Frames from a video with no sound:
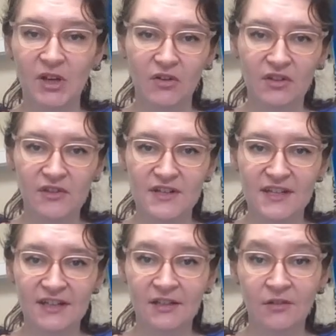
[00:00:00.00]
below
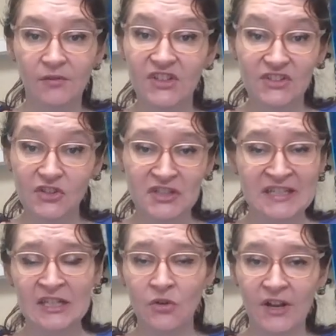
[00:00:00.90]
30, which is not
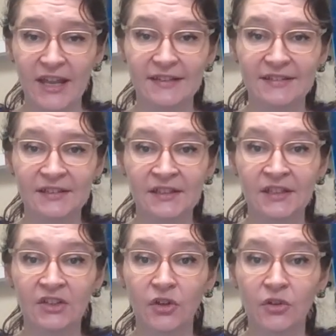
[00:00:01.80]
in your case.
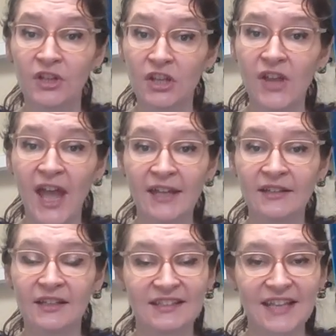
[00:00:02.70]
So you
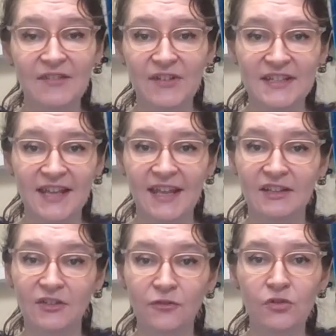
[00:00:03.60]
can safely
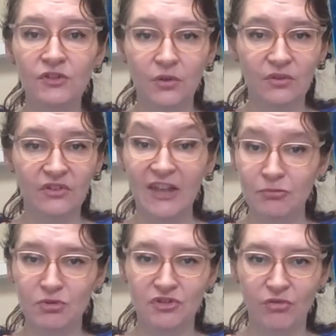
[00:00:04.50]
take the full dose
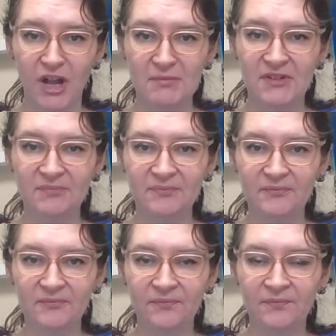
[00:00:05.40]
as prescribed.
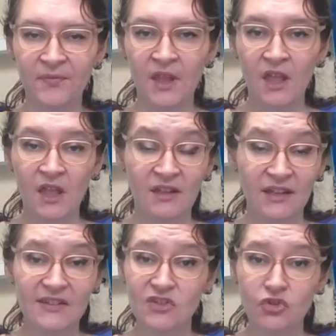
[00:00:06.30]

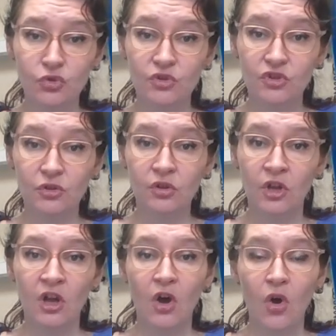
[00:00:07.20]
This is true
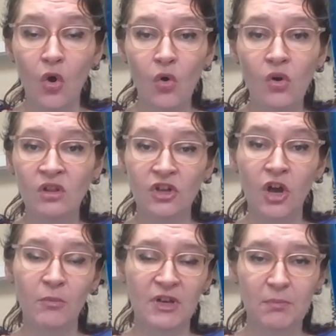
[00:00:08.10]
to all
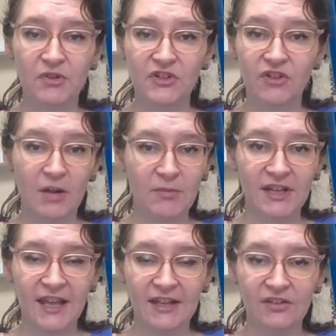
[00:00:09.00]
commonly prescribed
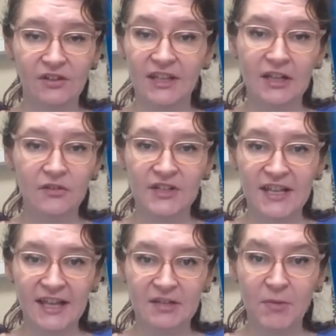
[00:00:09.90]
medication,
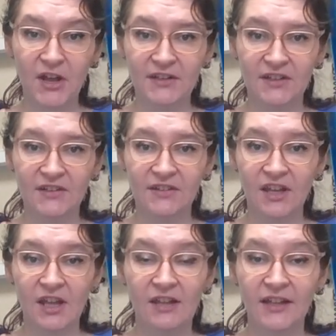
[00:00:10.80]
including
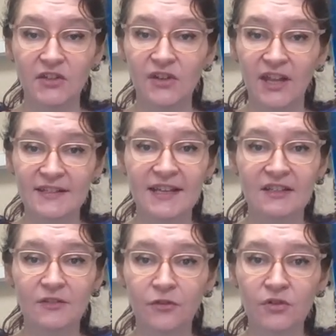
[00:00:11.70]
antibiotics, that you can take
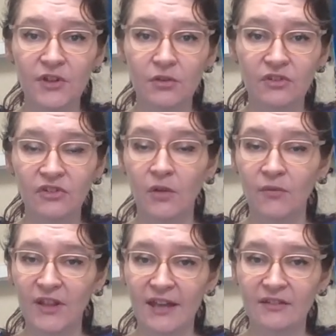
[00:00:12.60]
the full dose
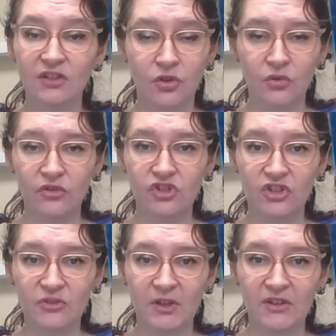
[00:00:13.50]
without dose
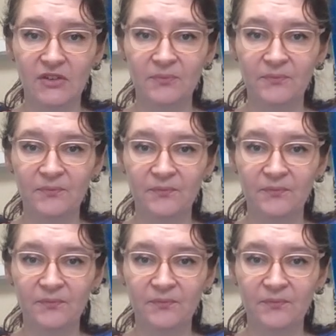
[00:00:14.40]
adjustments.